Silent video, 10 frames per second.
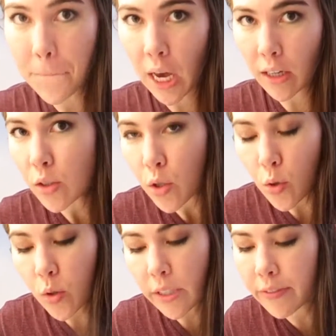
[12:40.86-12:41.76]
Back
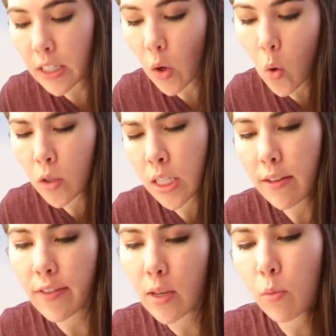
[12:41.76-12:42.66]
to Living Whole
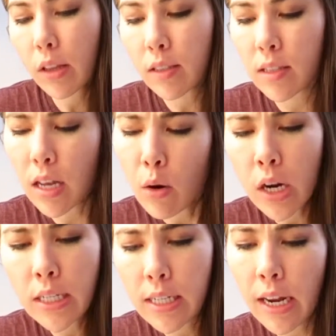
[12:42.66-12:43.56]
TV with
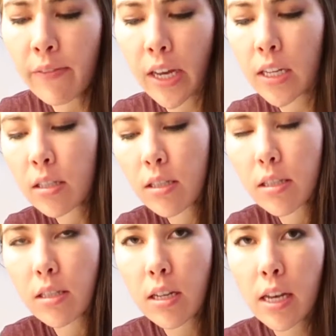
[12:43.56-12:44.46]
Sarah
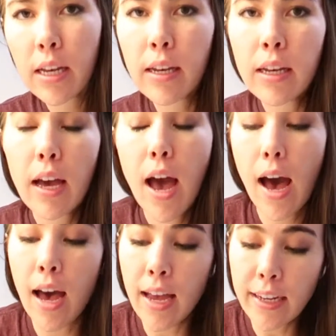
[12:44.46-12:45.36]
Davis.
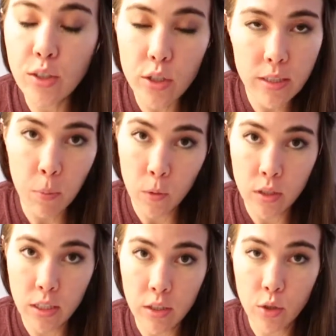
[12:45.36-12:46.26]
I just
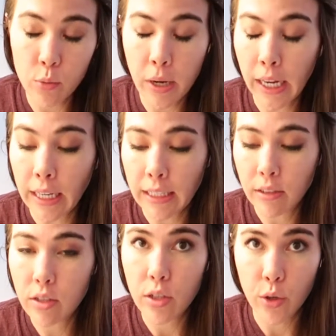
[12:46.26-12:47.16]
posted to my
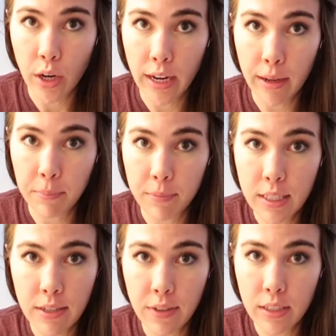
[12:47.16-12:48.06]
Instagram
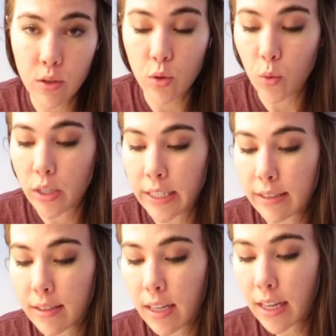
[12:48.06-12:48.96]
TV
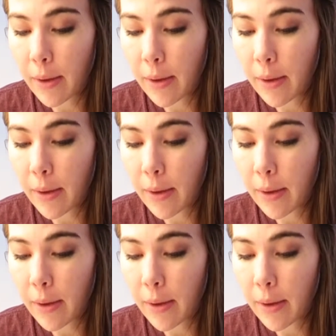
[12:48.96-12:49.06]
stories,